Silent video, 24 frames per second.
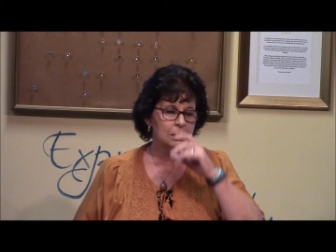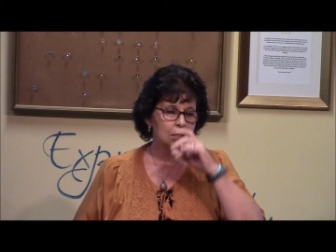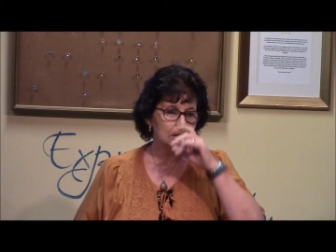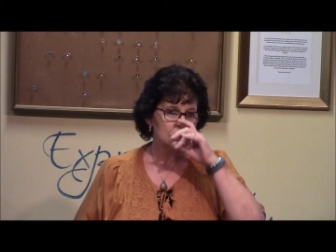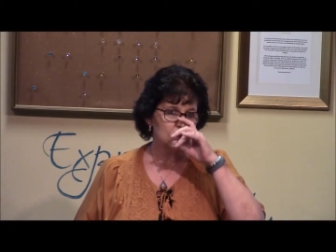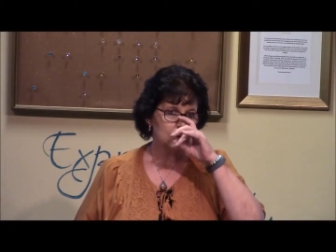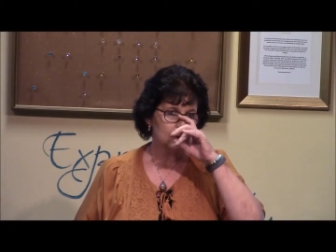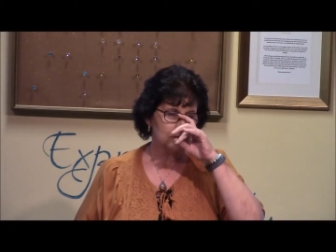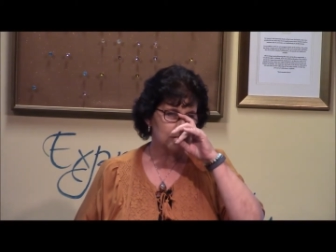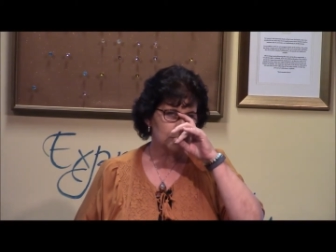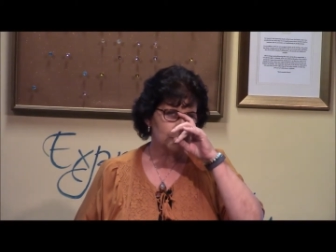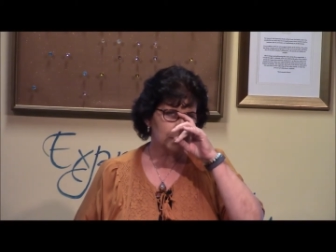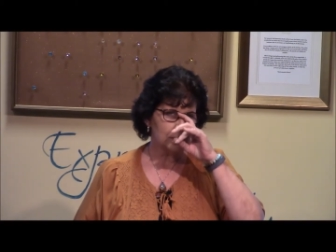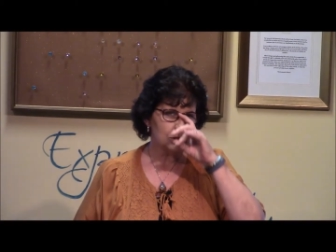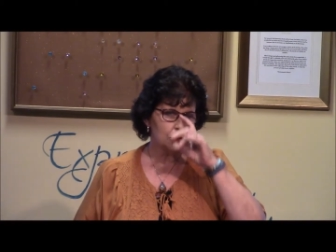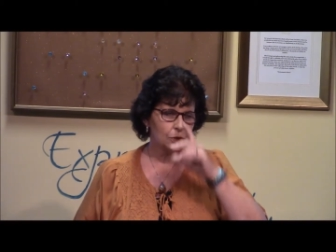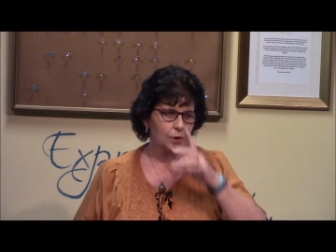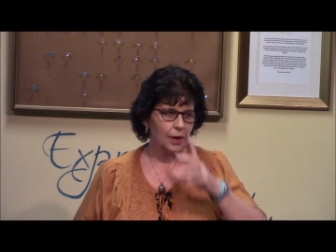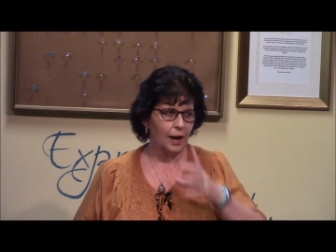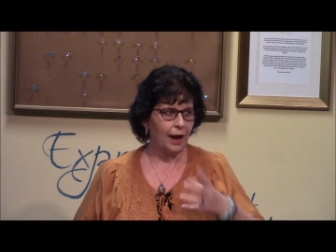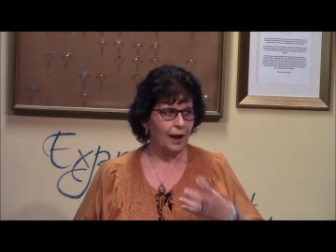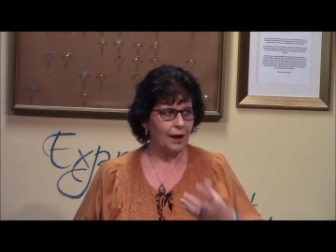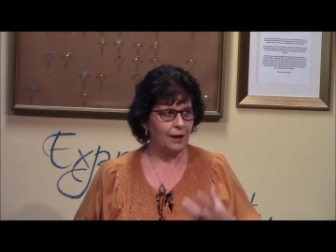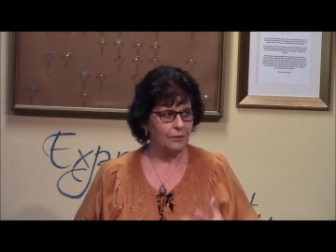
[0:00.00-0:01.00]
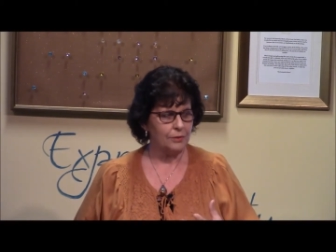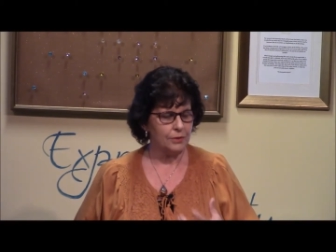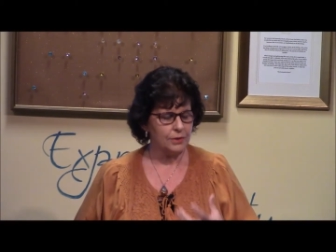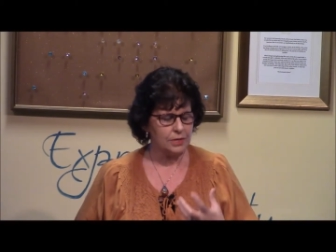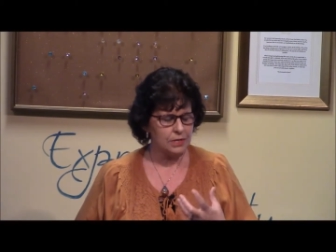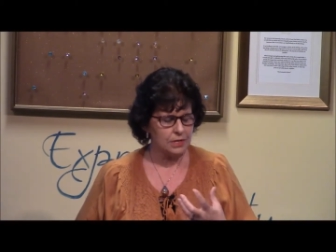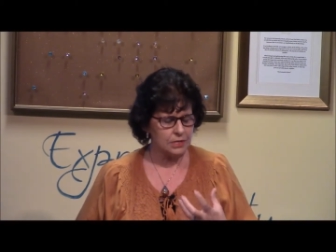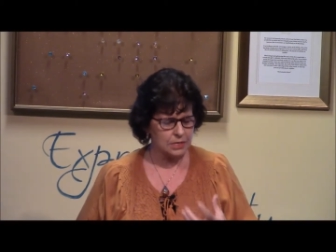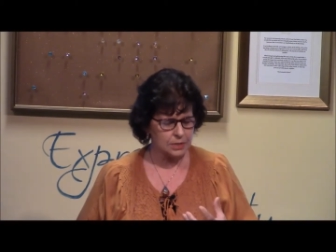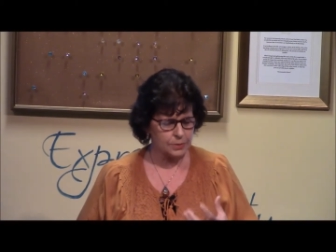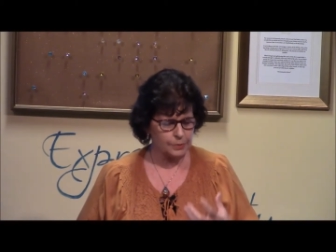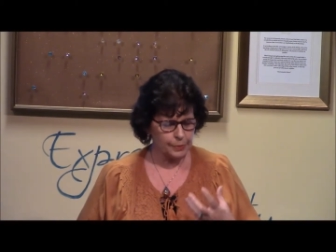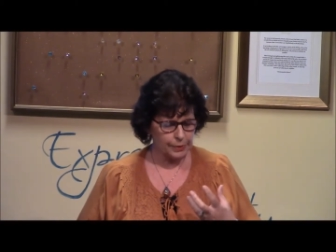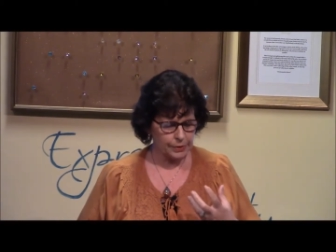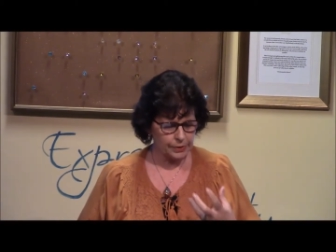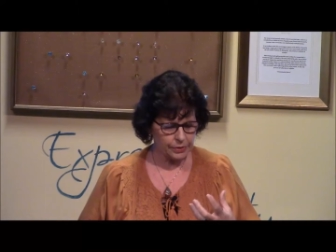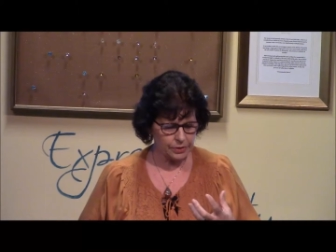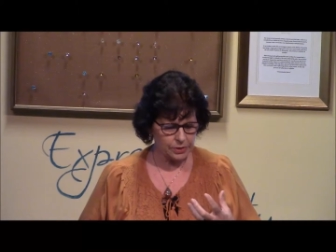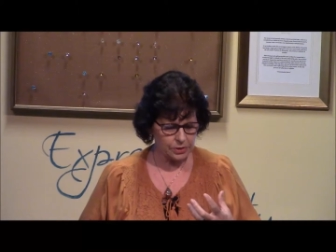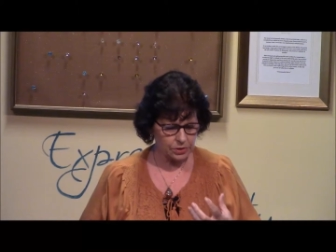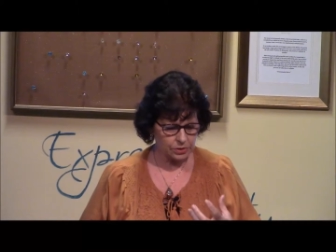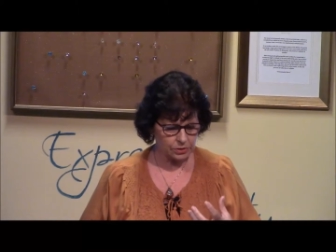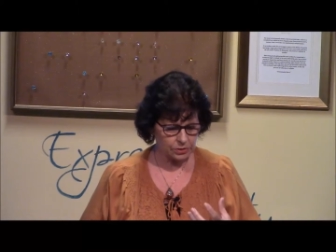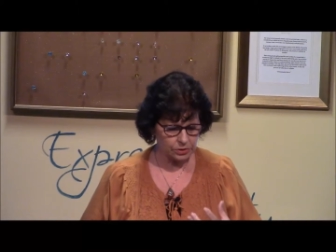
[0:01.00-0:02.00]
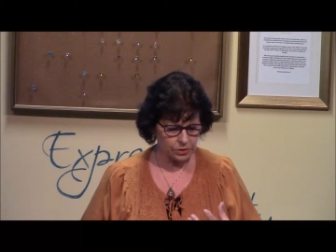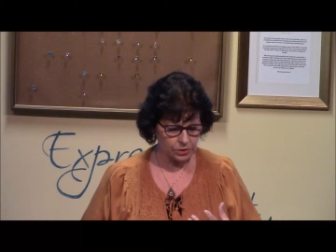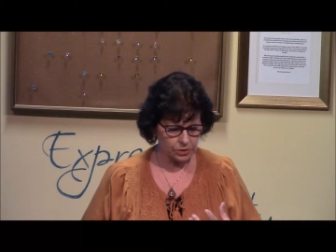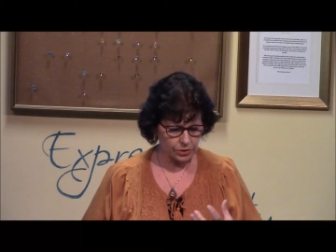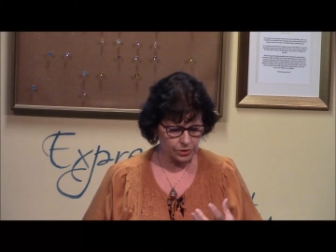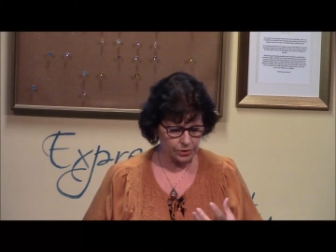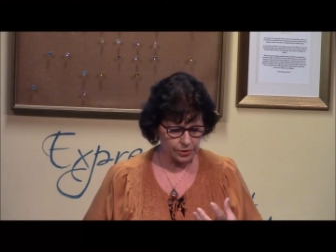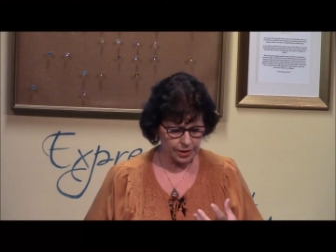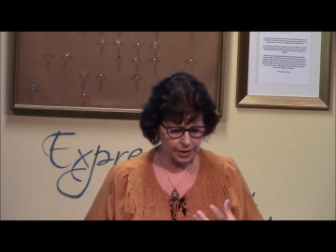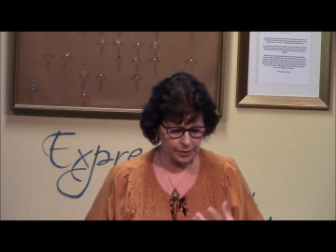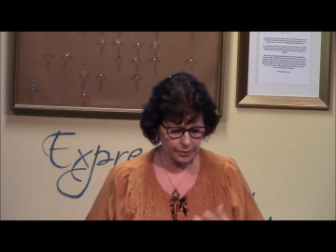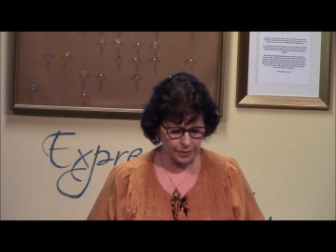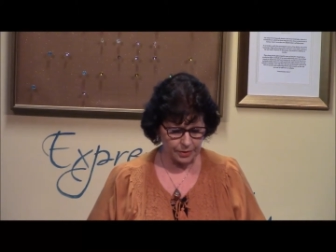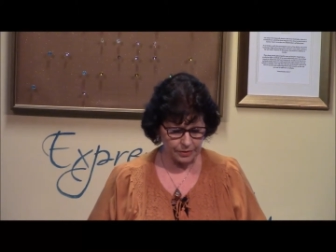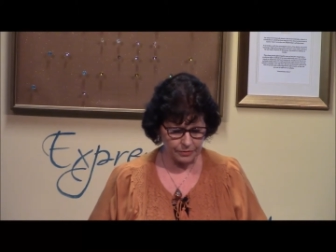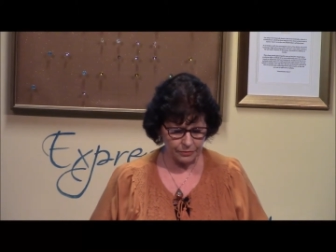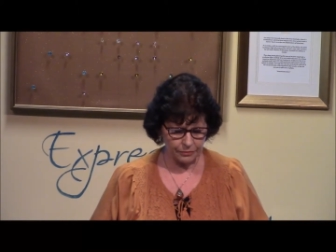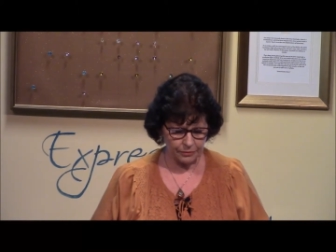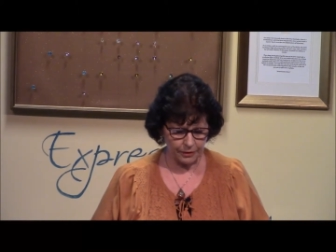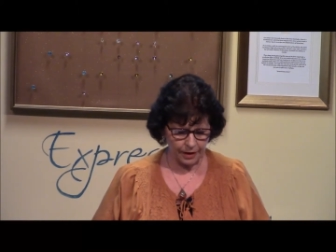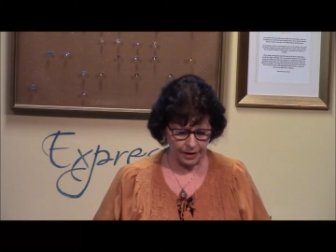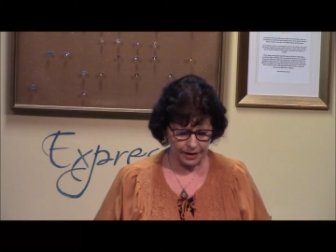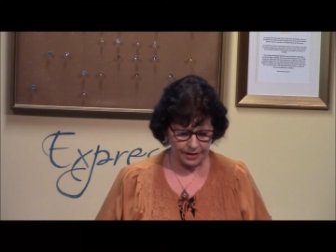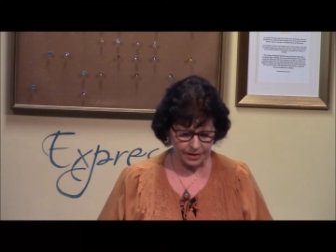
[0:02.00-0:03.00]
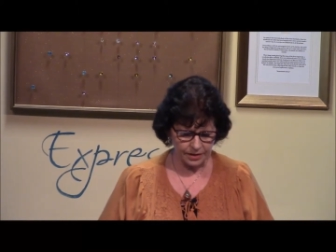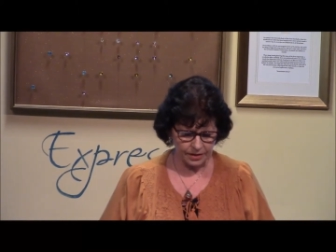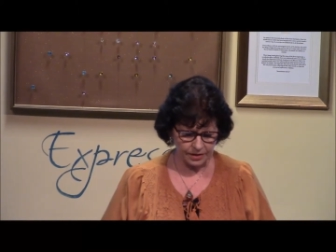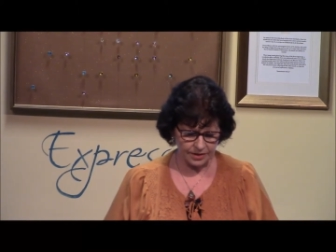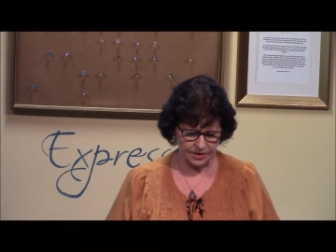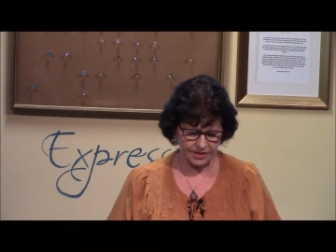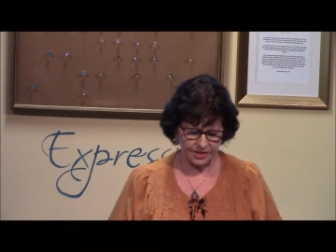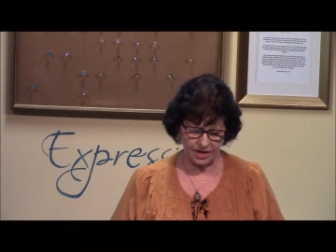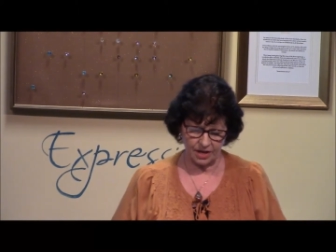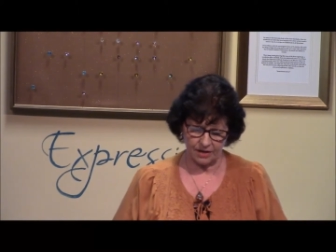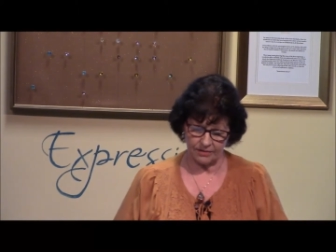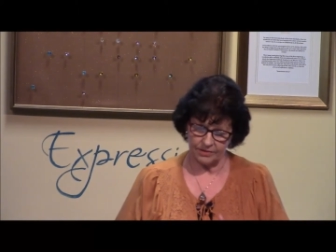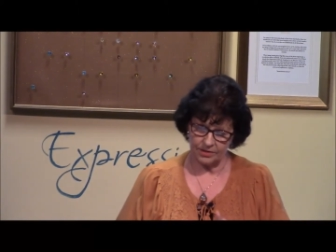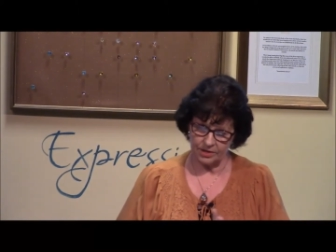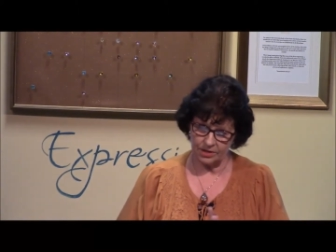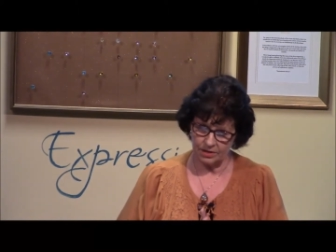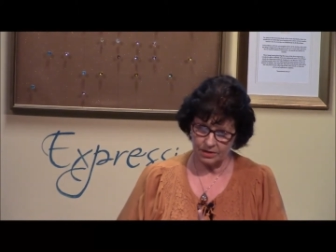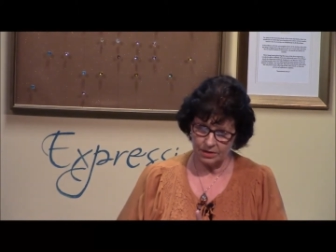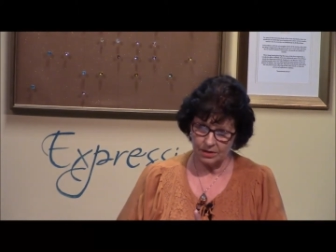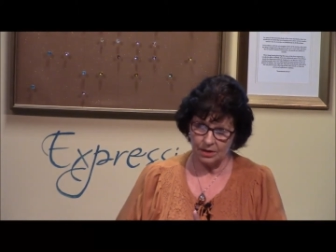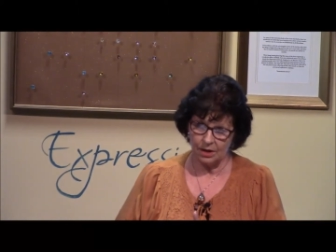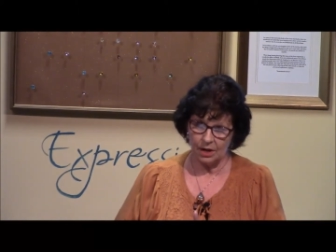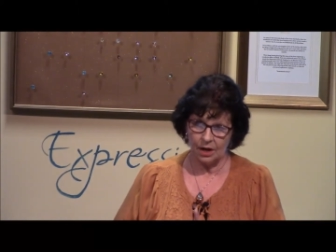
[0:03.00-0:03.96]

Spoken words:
So as we travel this spiritual journey, we find ourselves